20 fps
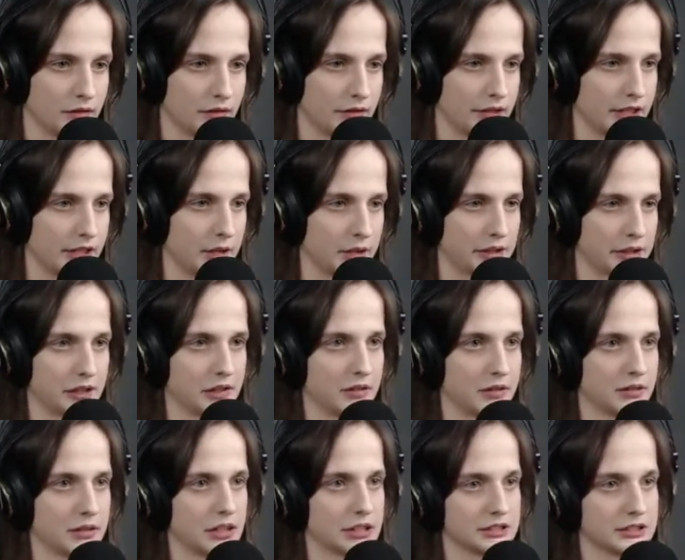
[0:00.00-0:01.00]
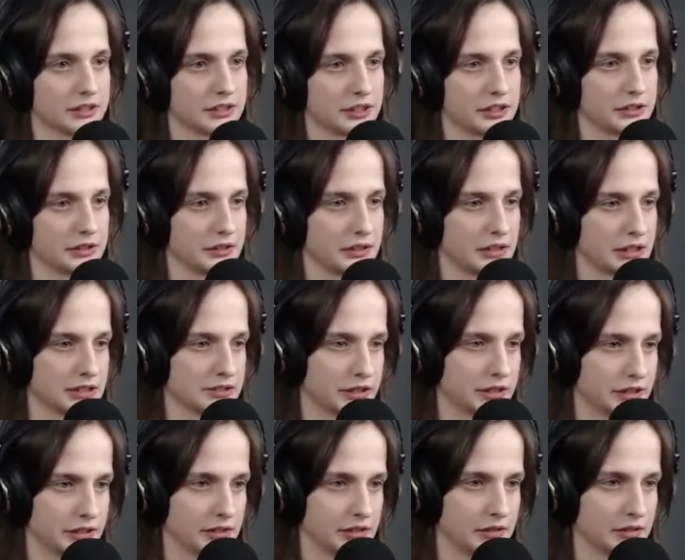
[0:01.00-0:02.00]
There we go. That's very good. That's
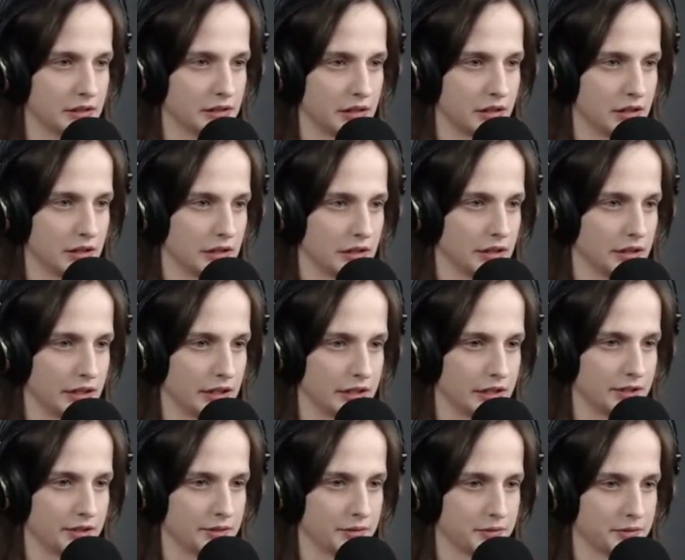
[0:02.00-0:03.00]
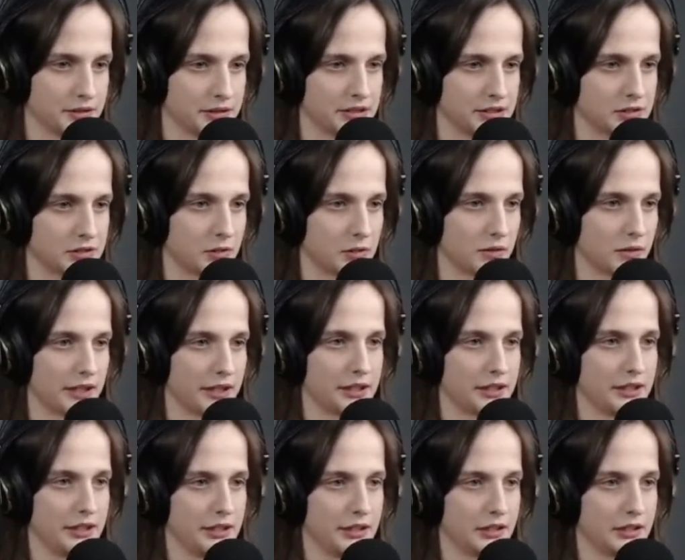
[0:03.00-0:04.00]
very good. Okay, get through this door right
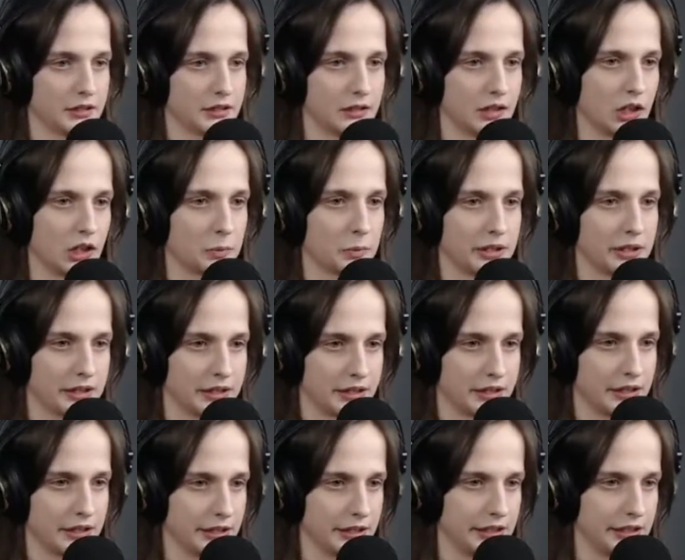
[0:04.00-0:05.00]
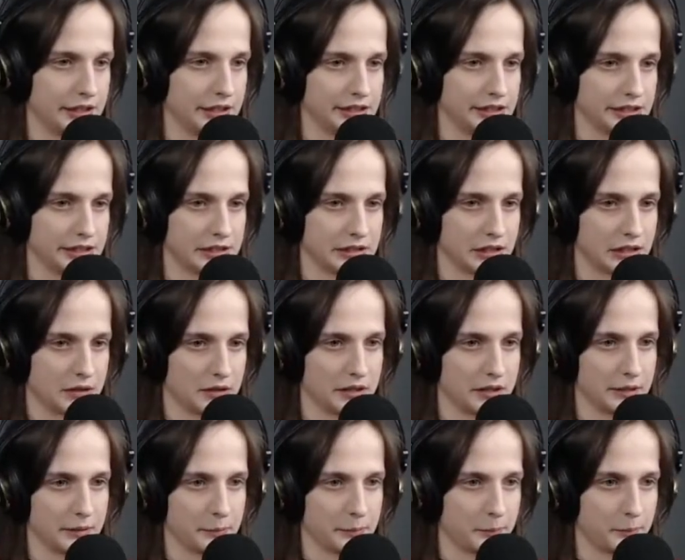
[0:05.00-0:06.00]
here. Lockpicking. Easy.
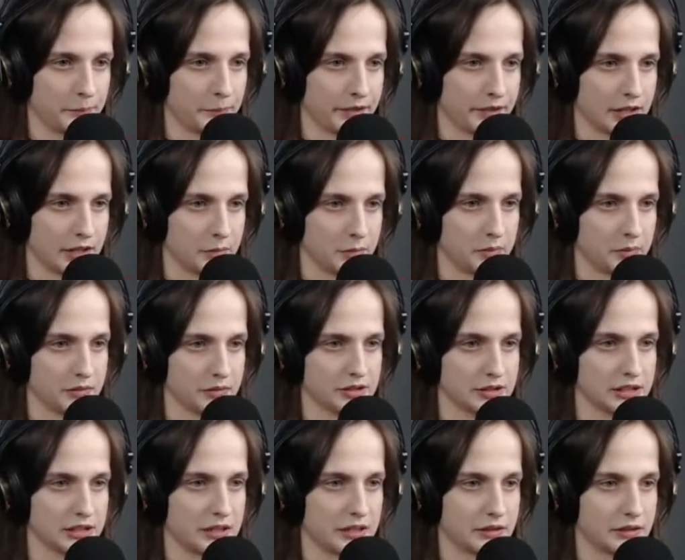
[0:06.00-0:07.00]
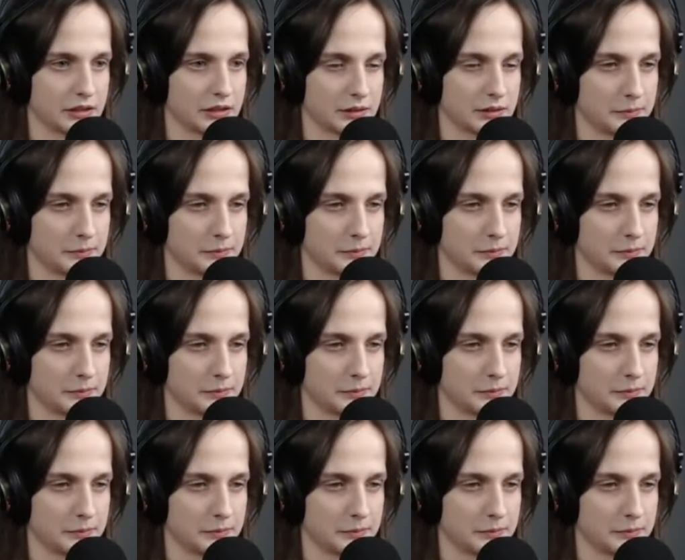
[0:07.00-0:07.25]
Alright. Pull this lever.